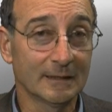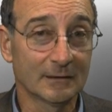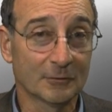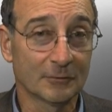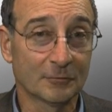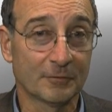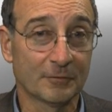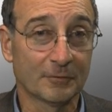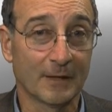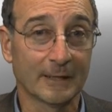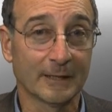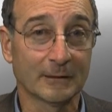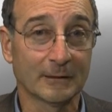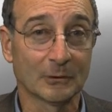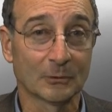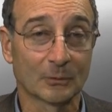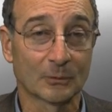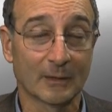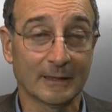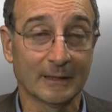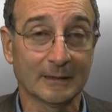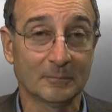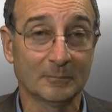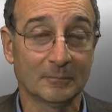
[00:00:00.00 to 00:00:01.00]
to find the
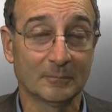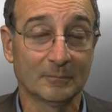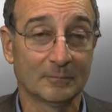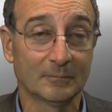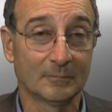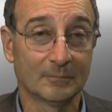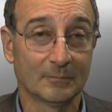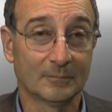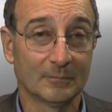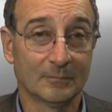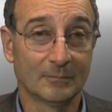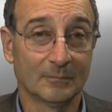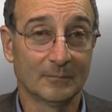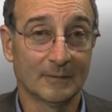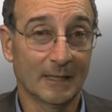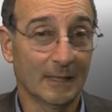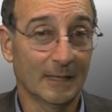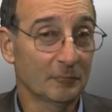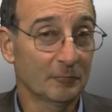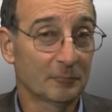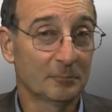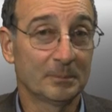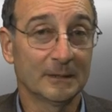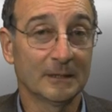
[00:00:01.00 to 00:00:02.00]
right
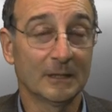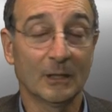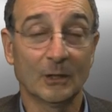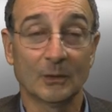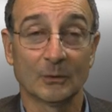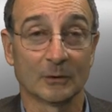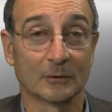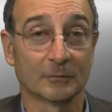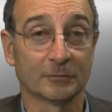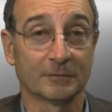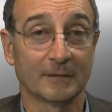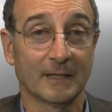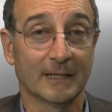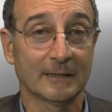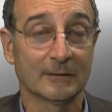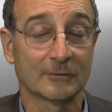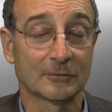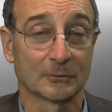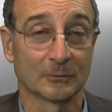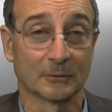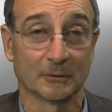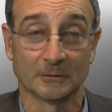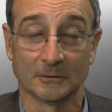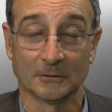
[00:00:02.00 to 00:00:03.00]
FBO or flight school.